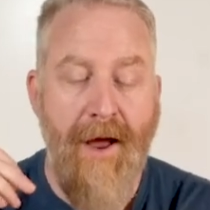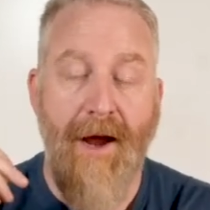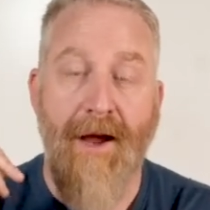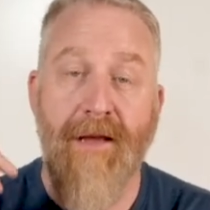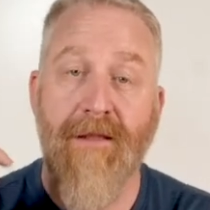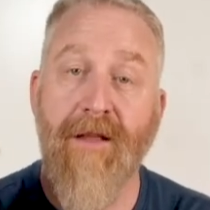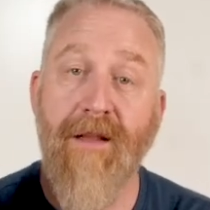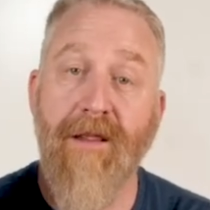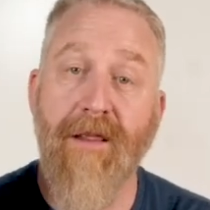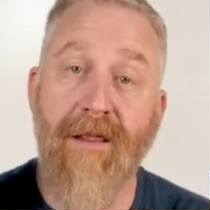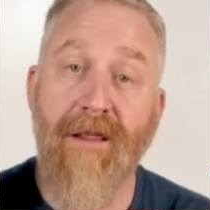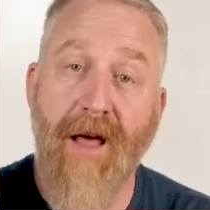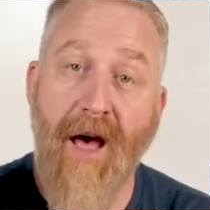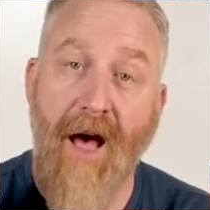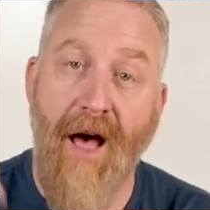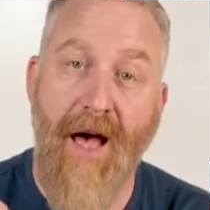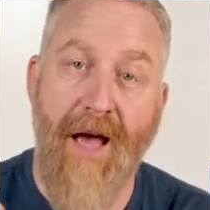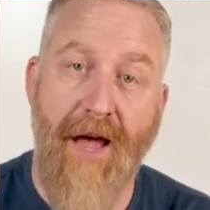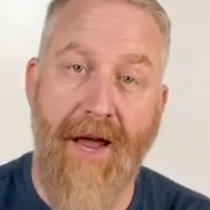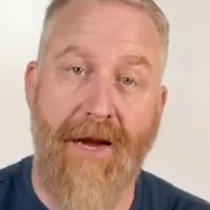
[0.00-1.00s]
And the
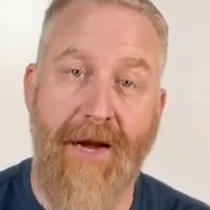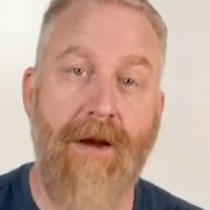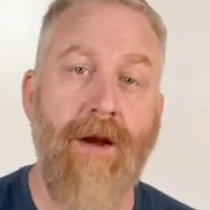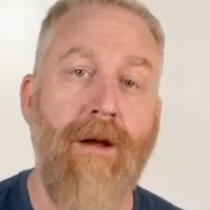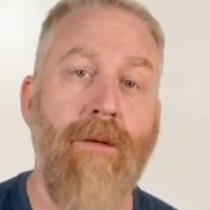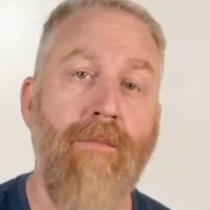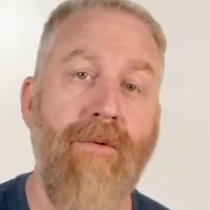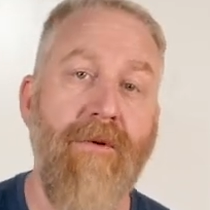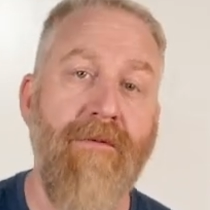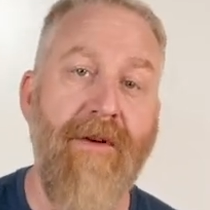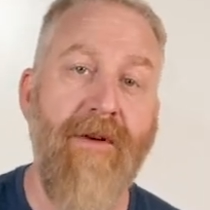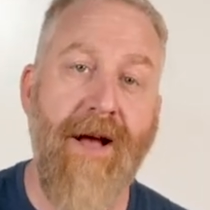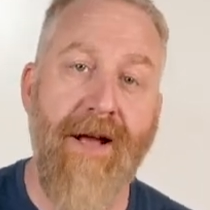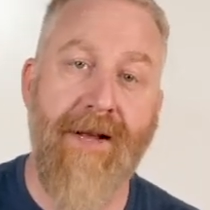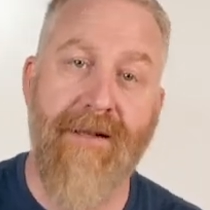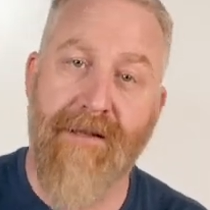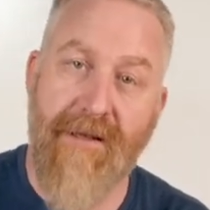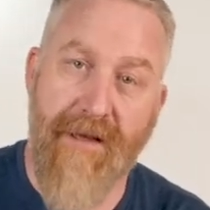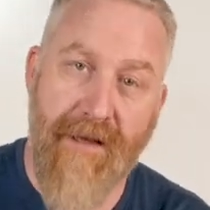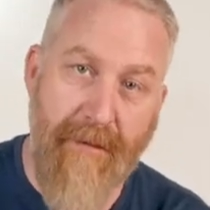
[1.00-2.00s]
line
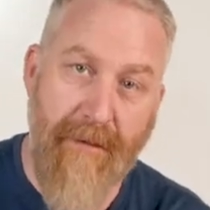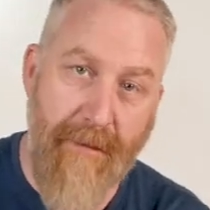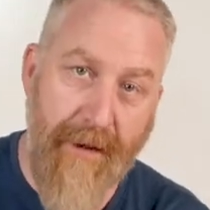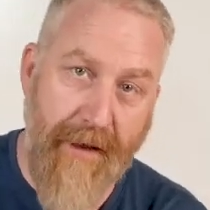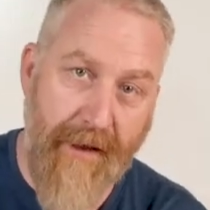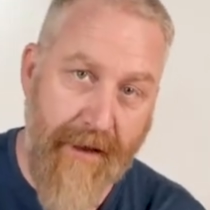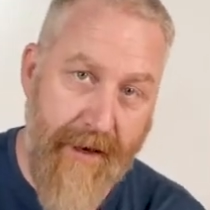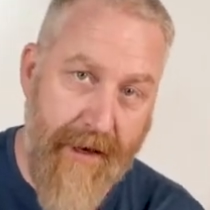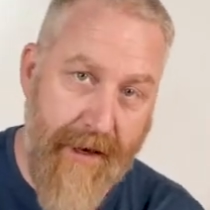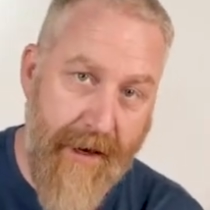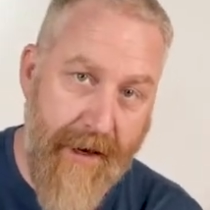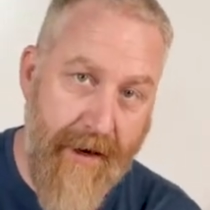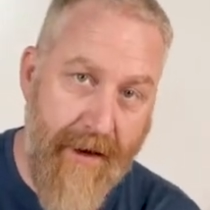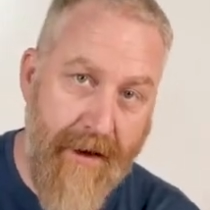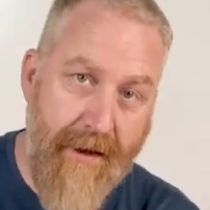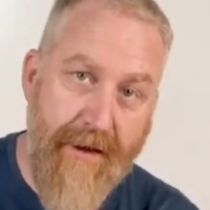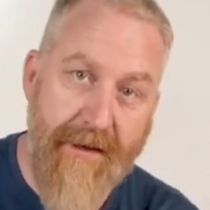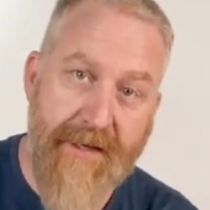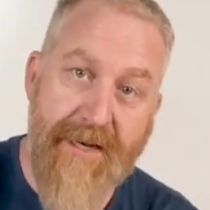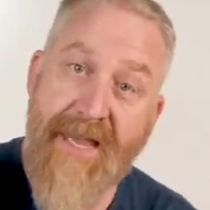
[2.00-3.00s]
provides the ability
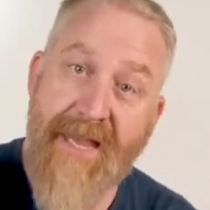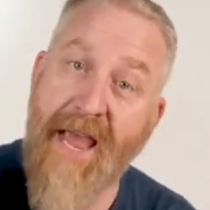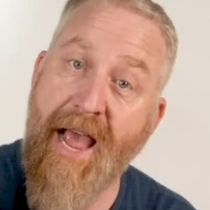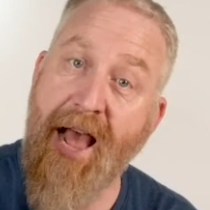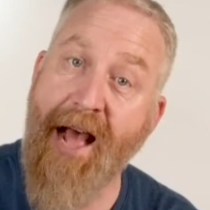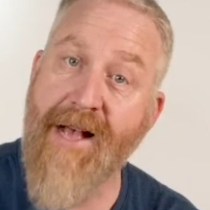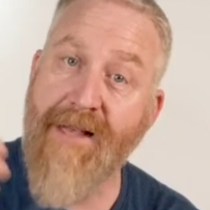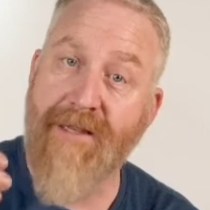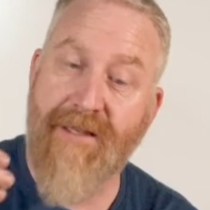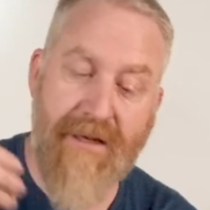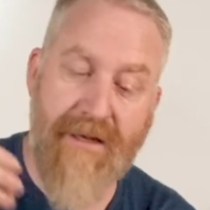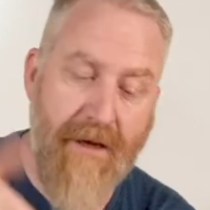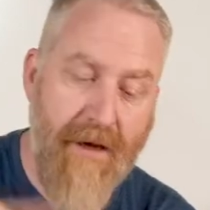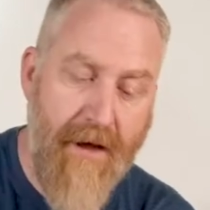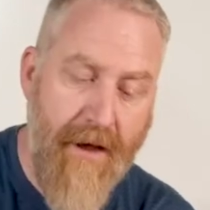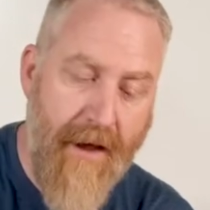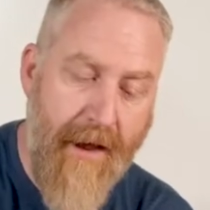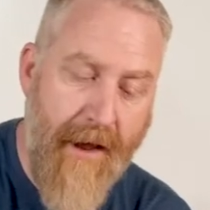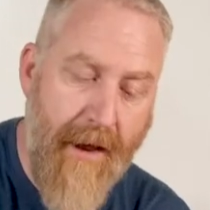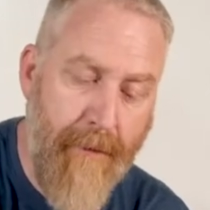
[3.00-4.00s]
to cast
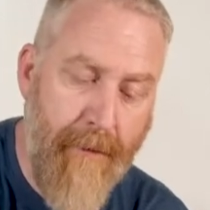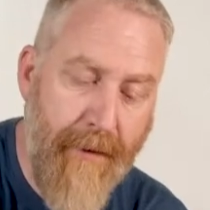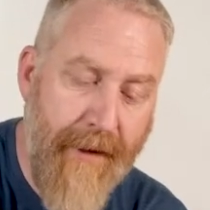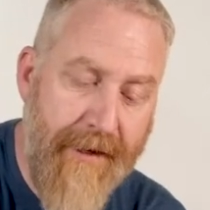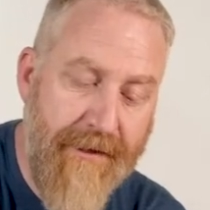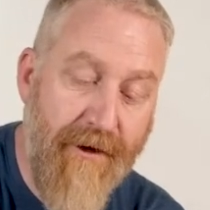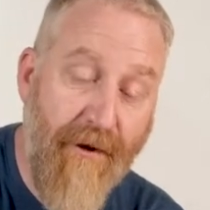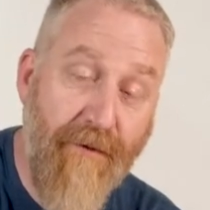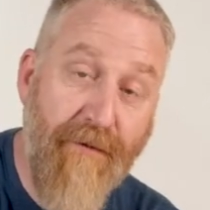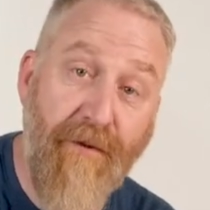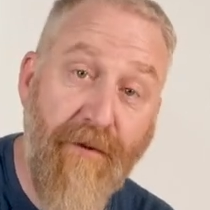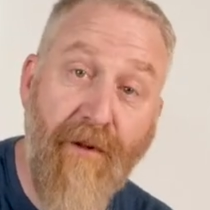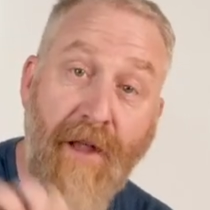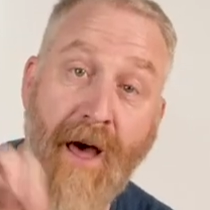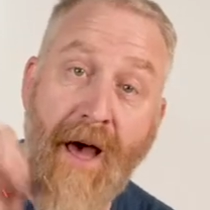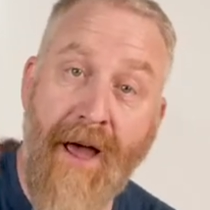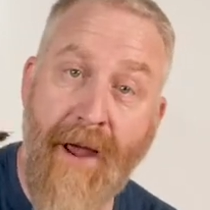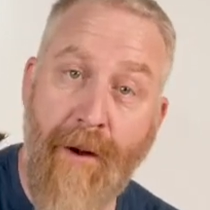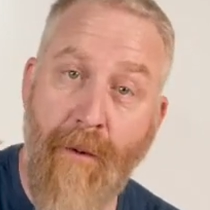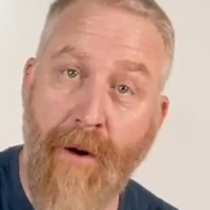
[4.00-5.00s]
and place our
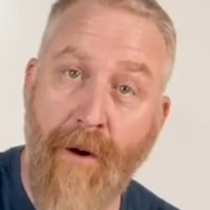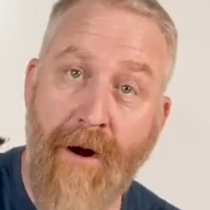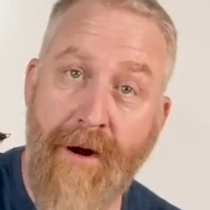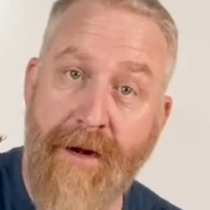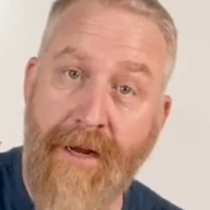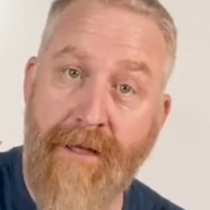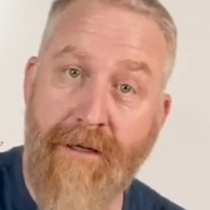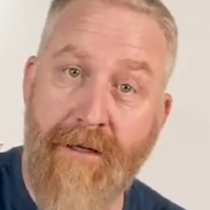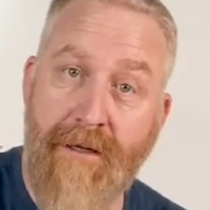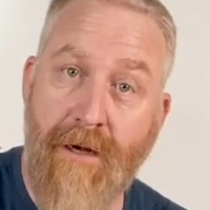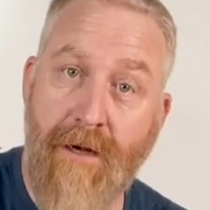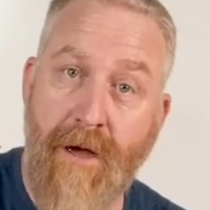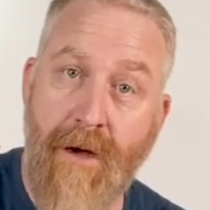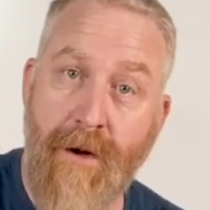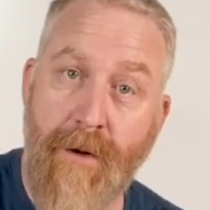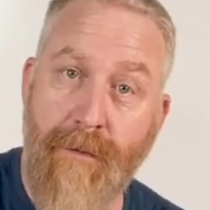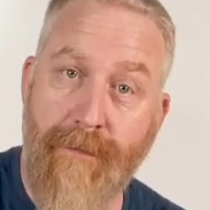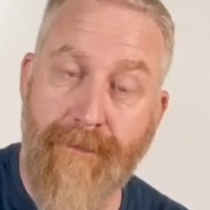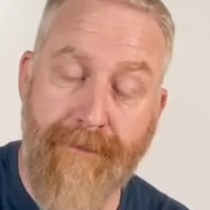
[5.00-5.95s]
fly where it needs to go.